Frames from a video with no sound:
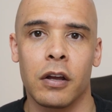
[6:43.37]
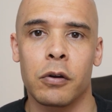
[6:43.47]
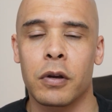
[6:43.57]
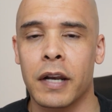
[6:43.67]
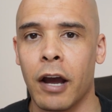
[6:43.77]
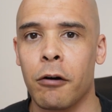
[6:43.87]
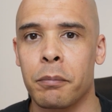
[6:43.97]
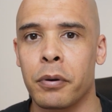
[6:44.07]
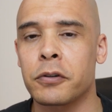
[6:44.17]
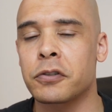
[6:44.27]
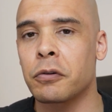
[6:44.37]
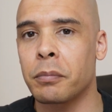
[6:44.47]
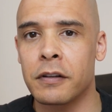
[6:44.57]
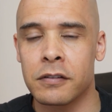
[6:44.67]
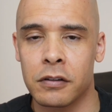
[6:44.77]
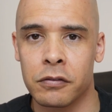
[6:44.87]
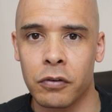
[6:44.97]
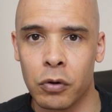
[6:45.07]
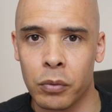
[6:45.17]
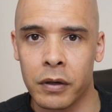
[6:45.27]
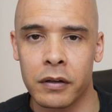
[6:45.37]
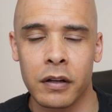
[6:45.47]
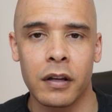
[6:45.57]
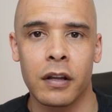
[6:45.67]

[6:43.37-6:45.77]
who can help push your business forward